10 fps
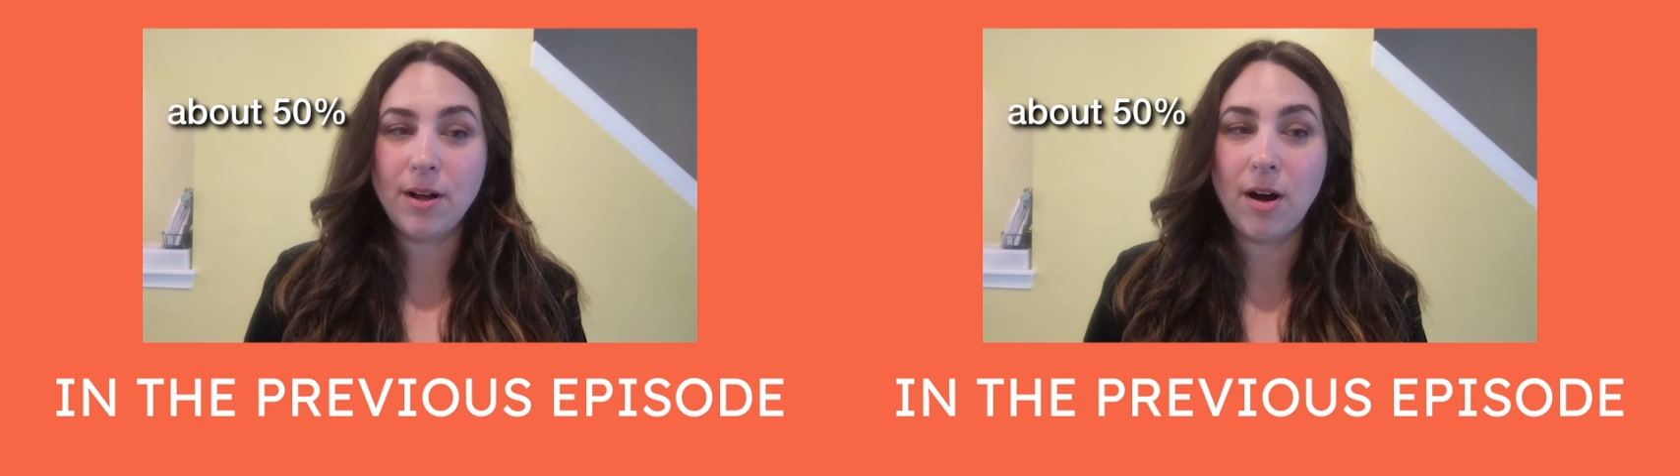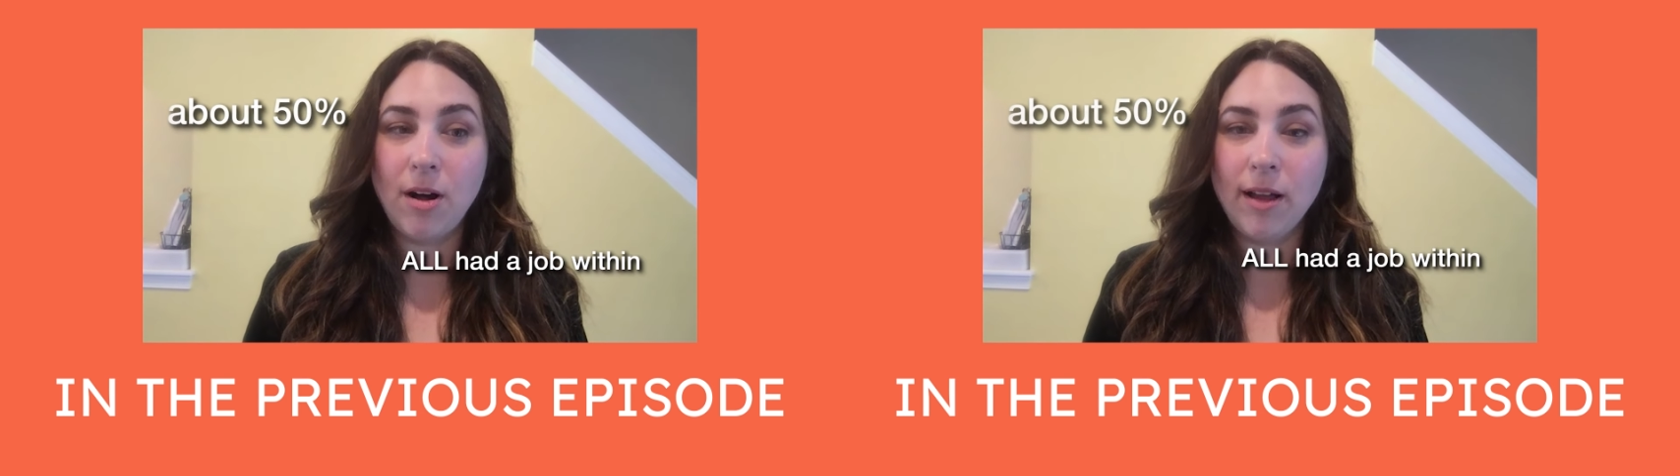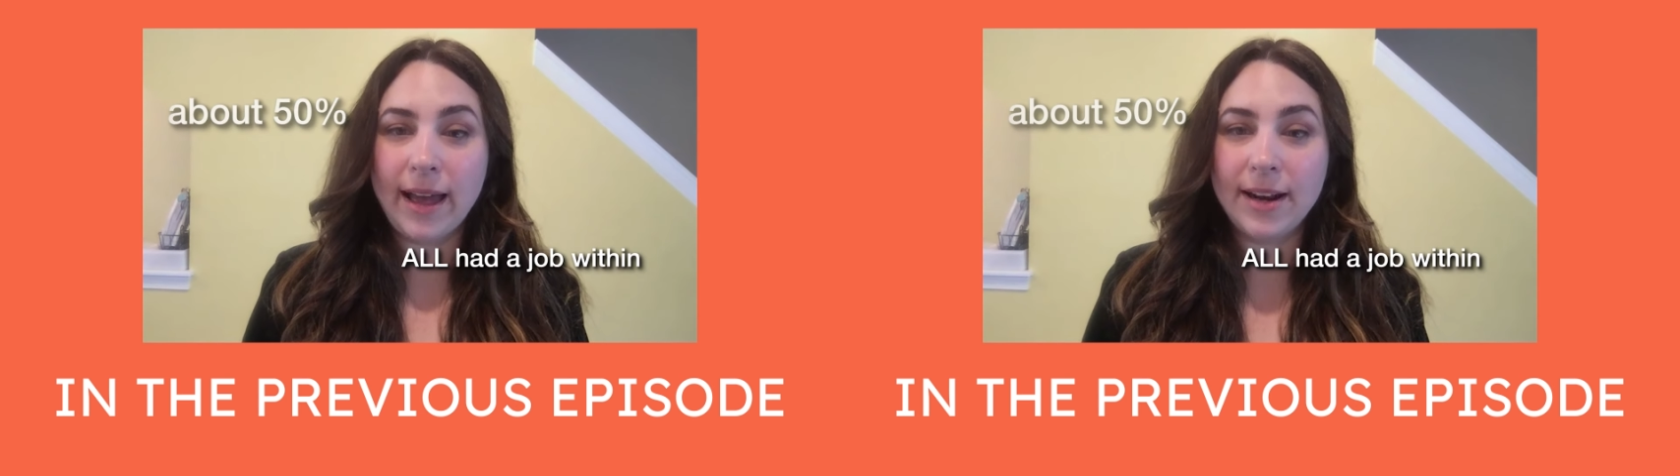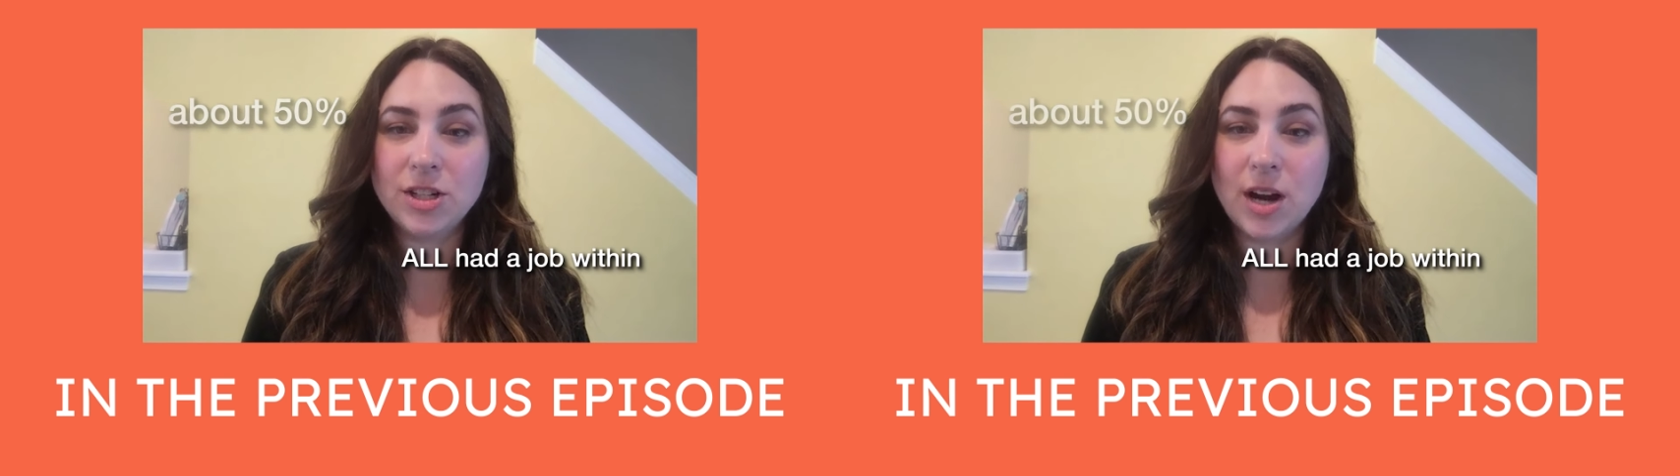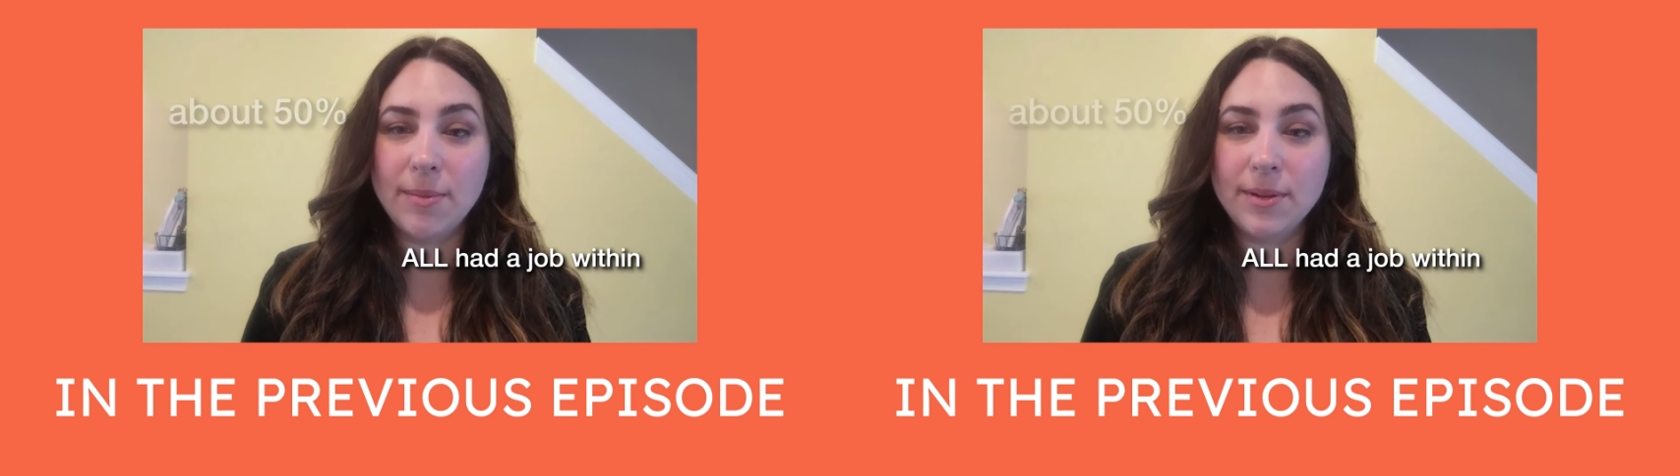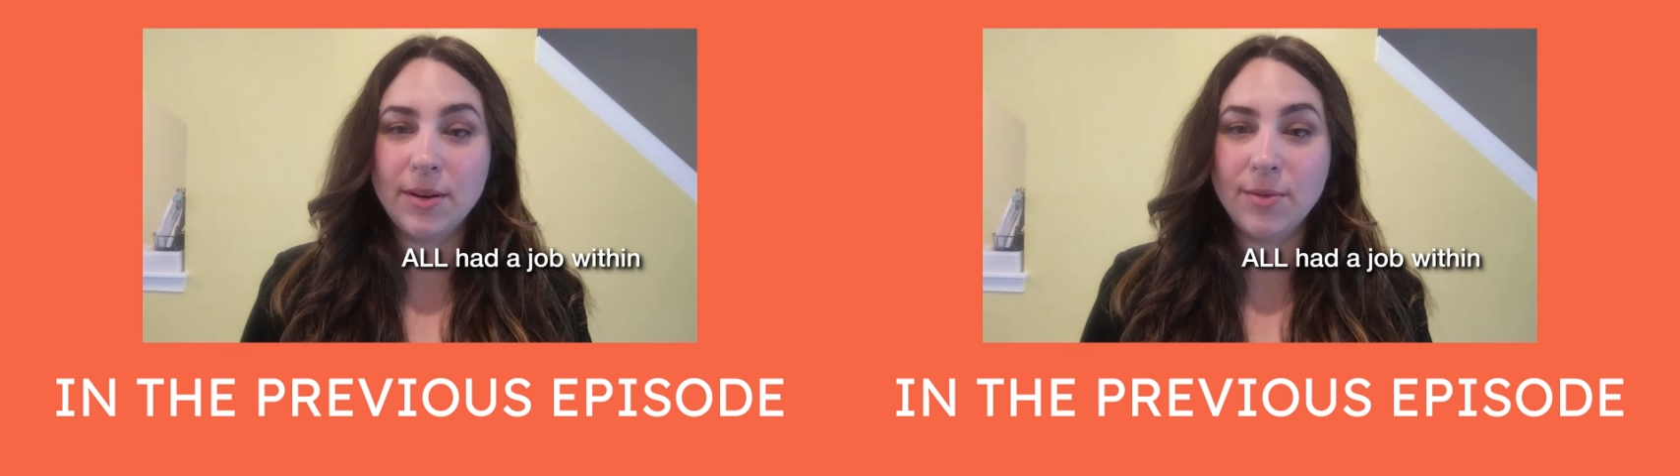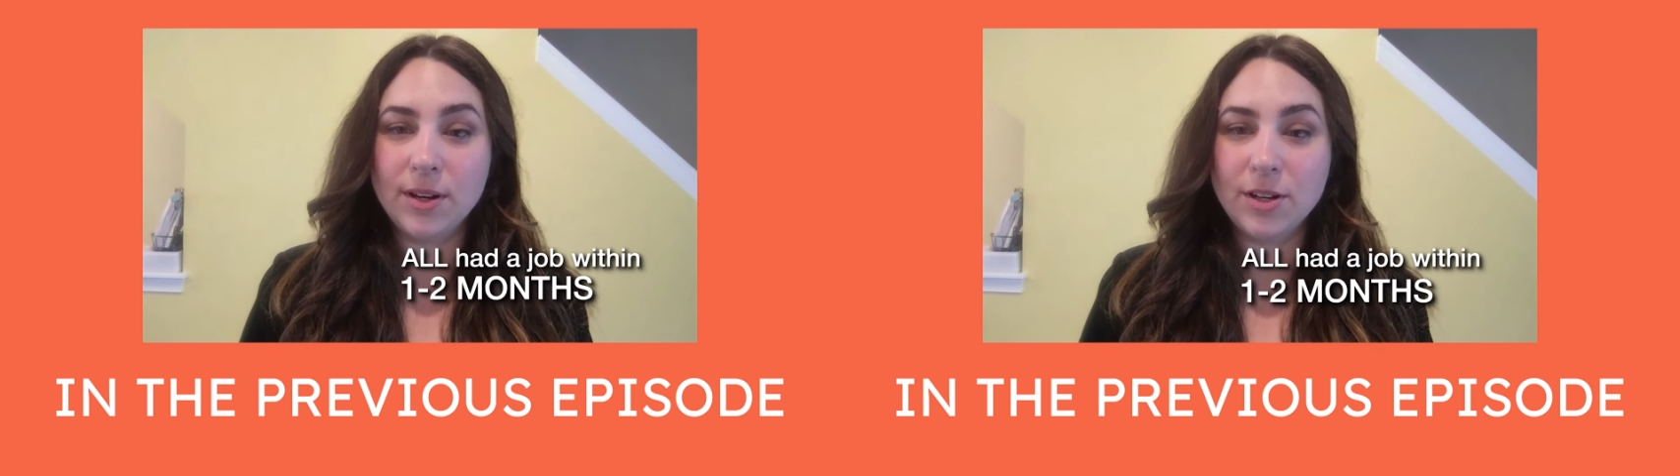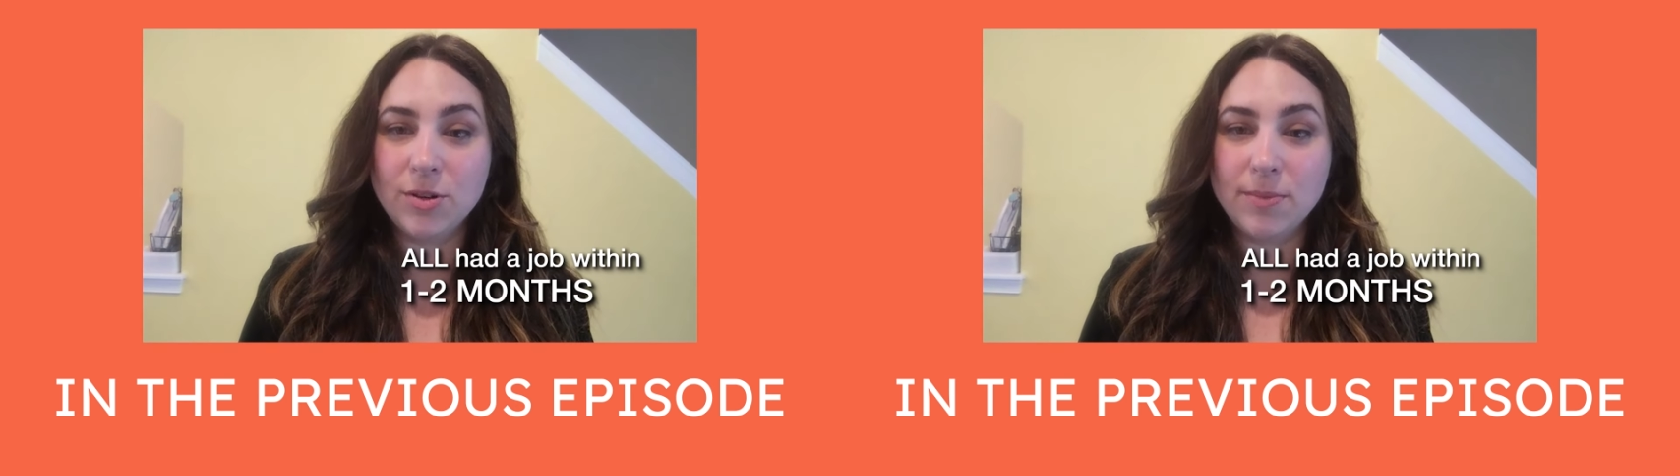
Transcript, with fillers: all had a job within one to two